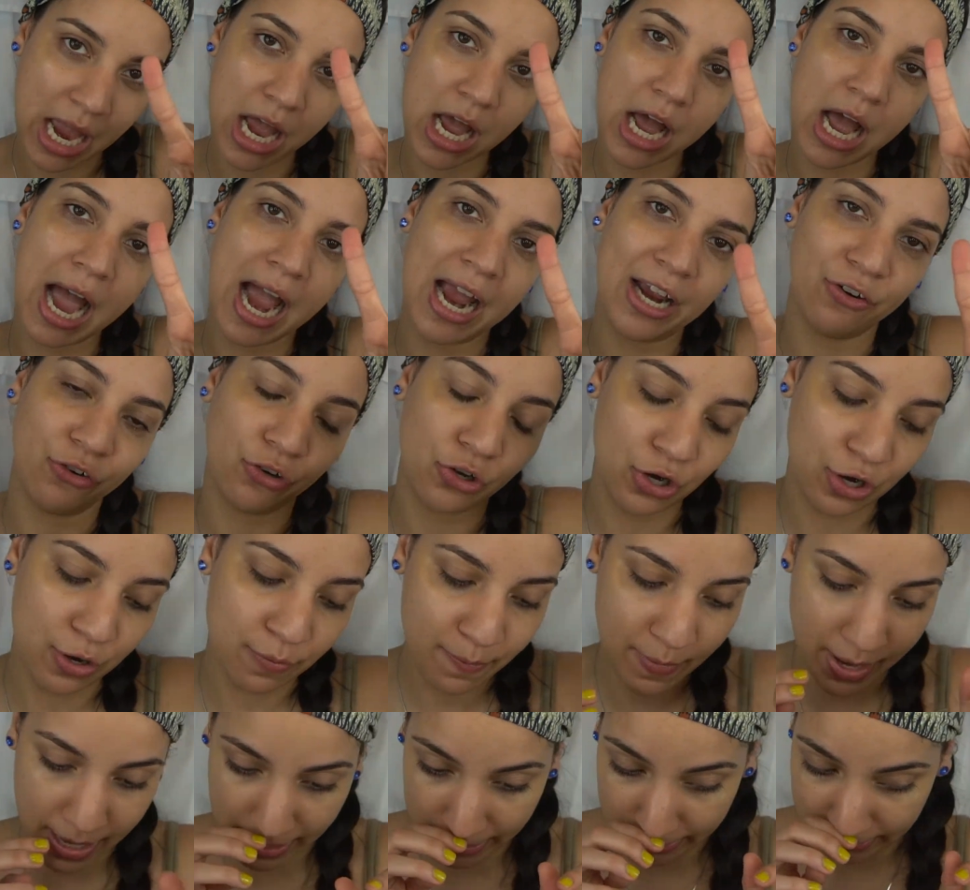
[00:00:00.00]
An eye
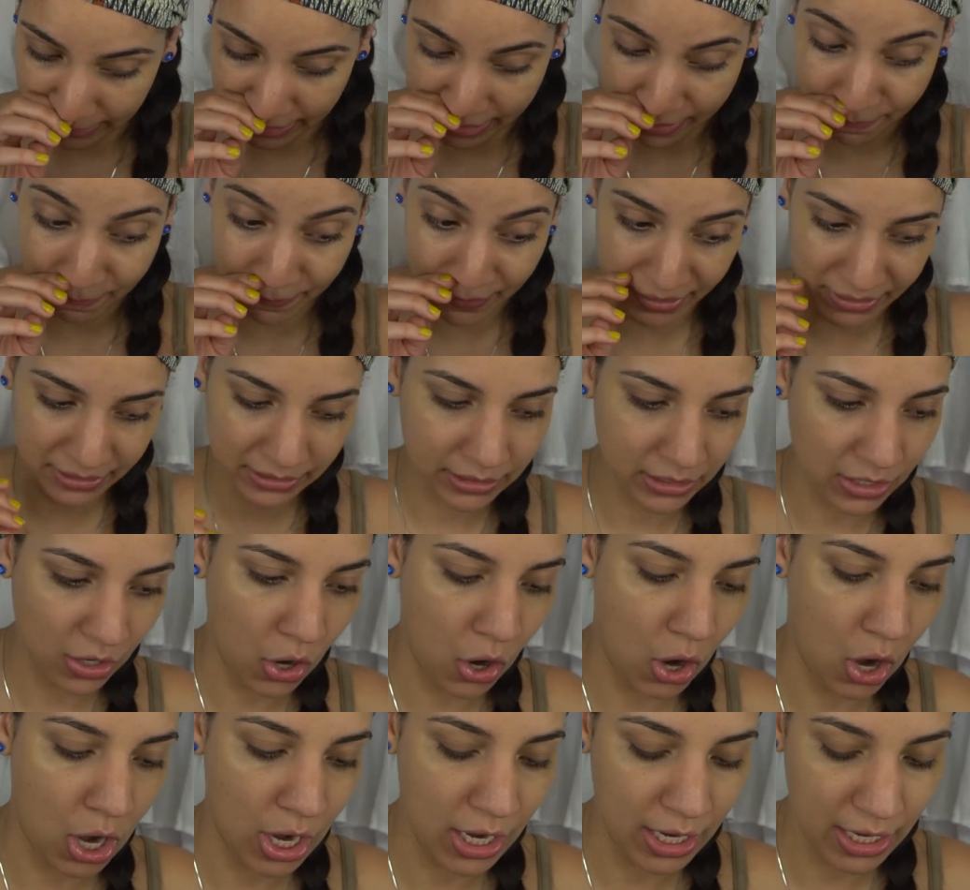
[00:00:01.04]
cream is a must
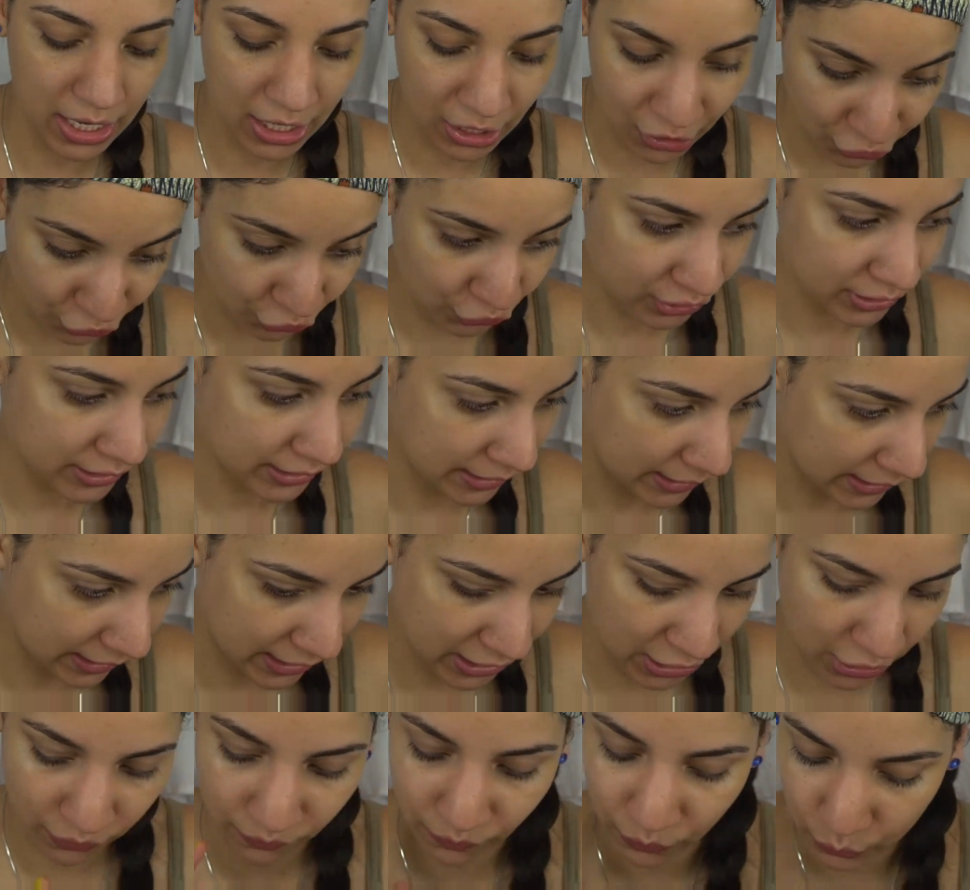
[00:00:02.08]
in your skincare